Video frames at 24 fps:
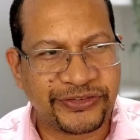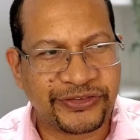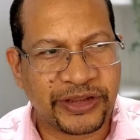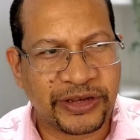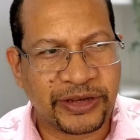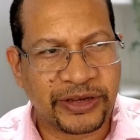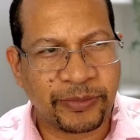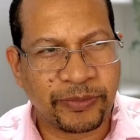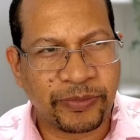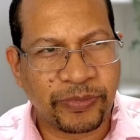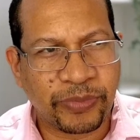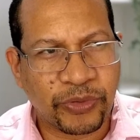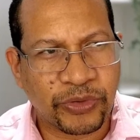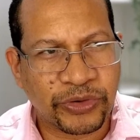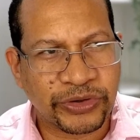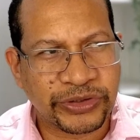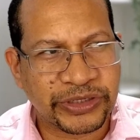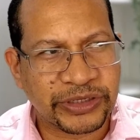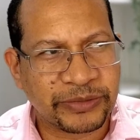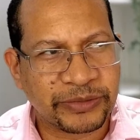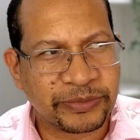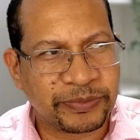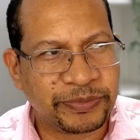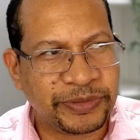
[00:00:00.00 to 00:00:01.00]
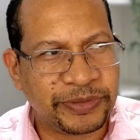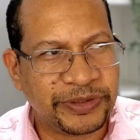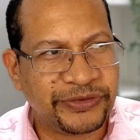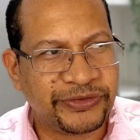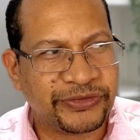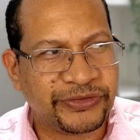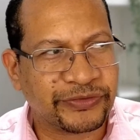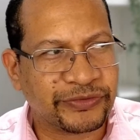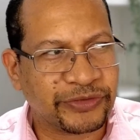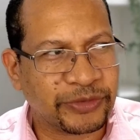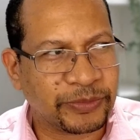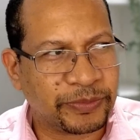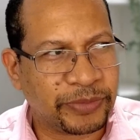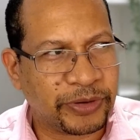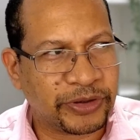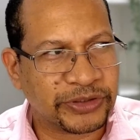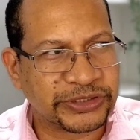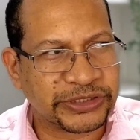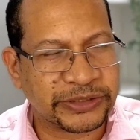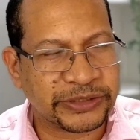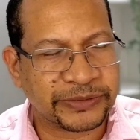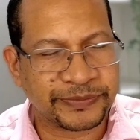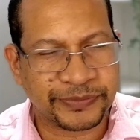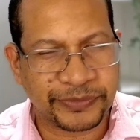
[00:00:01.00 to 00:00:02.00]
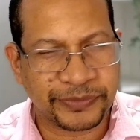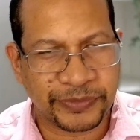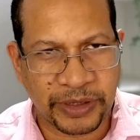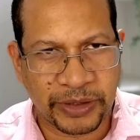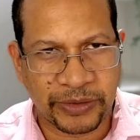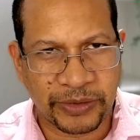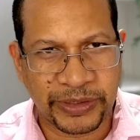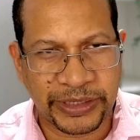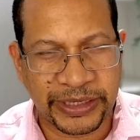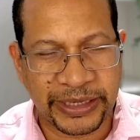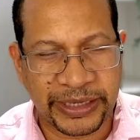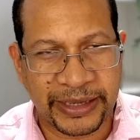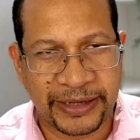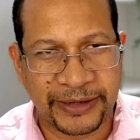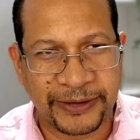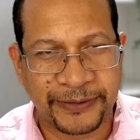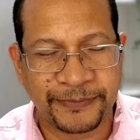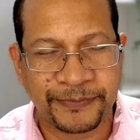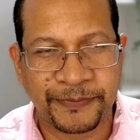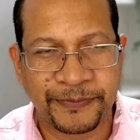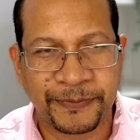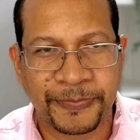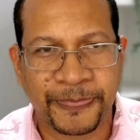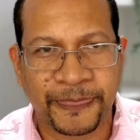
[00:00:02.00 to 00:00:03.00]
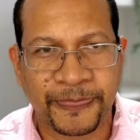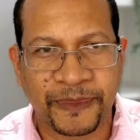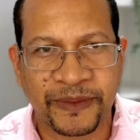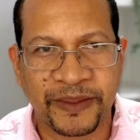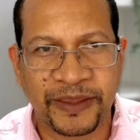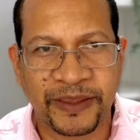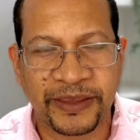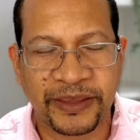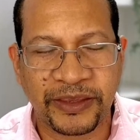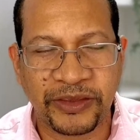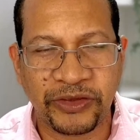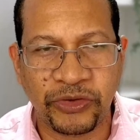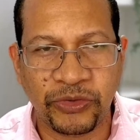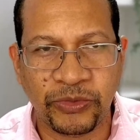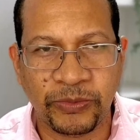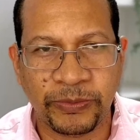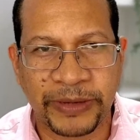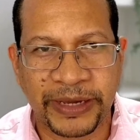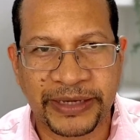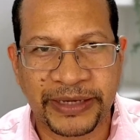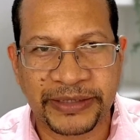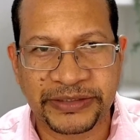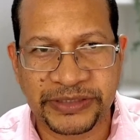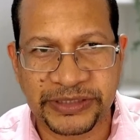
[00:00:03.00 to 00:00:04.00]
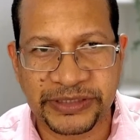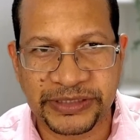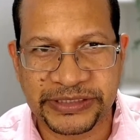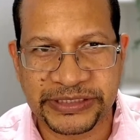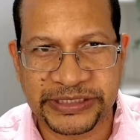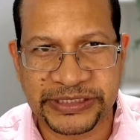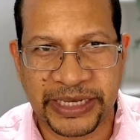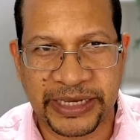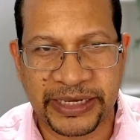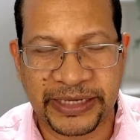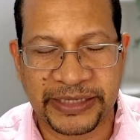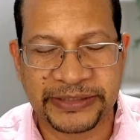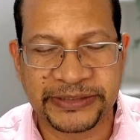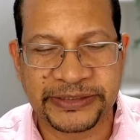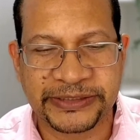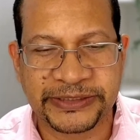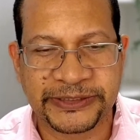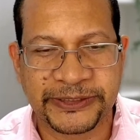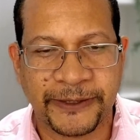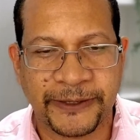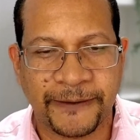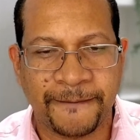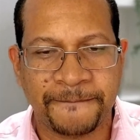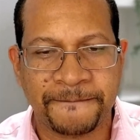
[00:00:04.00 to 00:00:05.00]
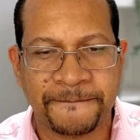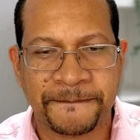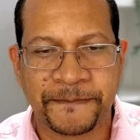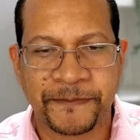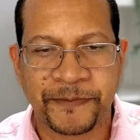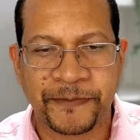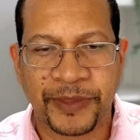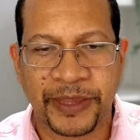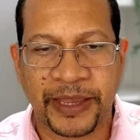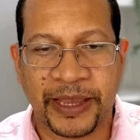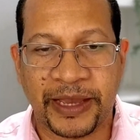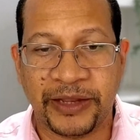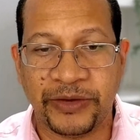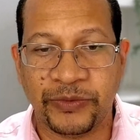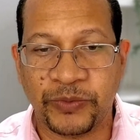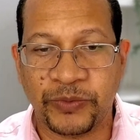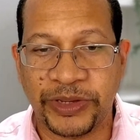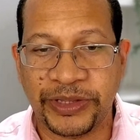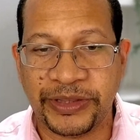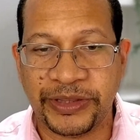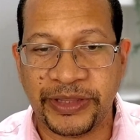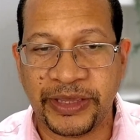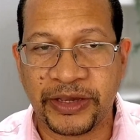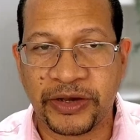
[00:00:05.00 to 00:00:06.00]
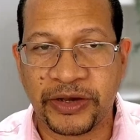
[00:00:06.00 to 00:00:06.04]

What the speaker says: an important piece of the puzzle. Now, again, taking you back to the science, and when they